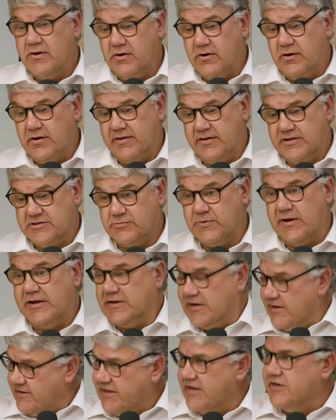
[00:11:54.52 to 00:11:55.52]
earlier this
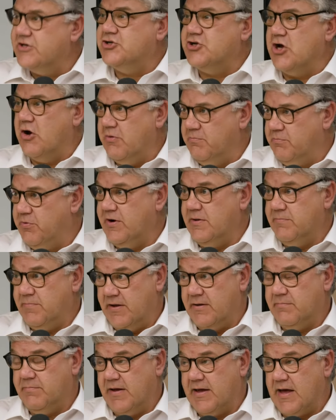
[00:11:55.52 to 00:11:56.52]
week, did show a pretty
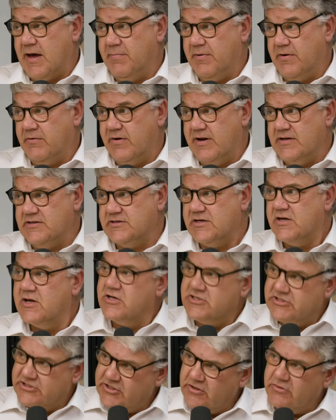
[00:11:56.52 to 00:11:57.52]
big pickup in rents.
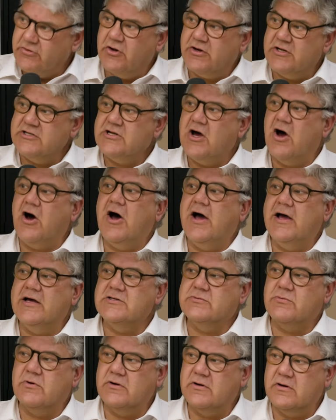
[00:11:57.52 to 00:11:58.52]
Still not as high
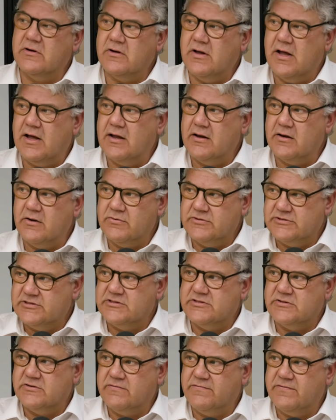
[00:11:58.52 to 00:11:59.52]
as what Lewis
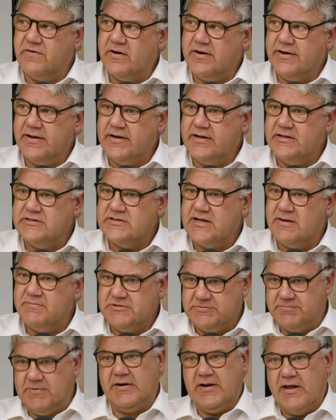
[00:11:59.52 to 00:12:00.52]
is sort of finding in his
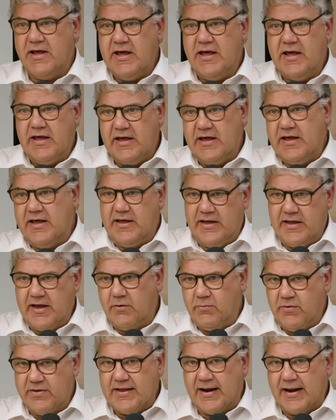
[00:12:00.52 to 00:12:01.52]
numbers, but
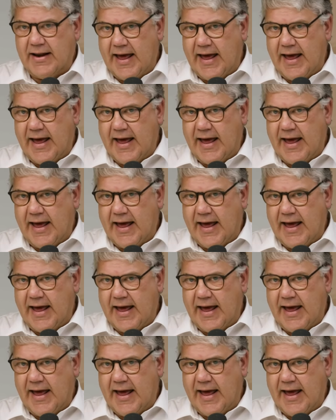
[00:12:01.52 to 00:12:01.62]
with a